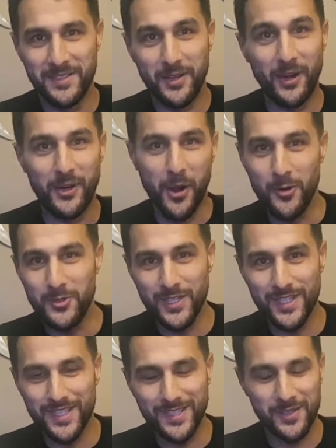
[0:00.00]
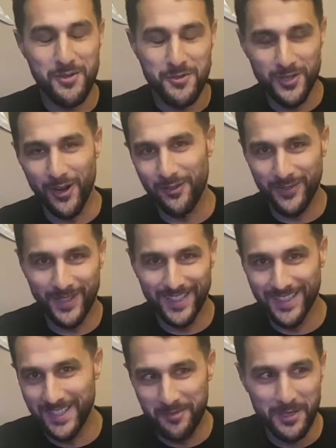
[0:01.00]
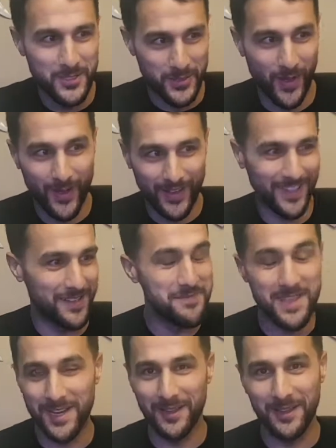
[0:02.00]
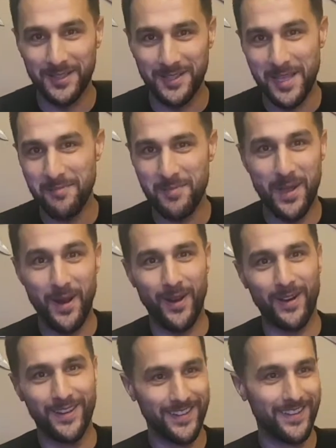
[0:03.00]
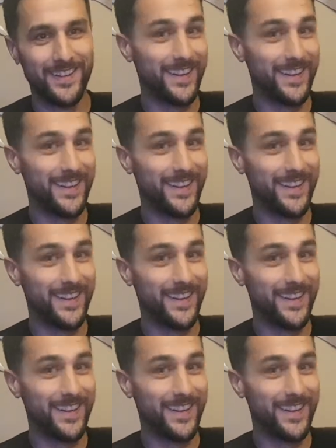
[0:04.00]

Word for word: narcosis, so you start feeling a little bit drunk, and I'm getting a little deep here,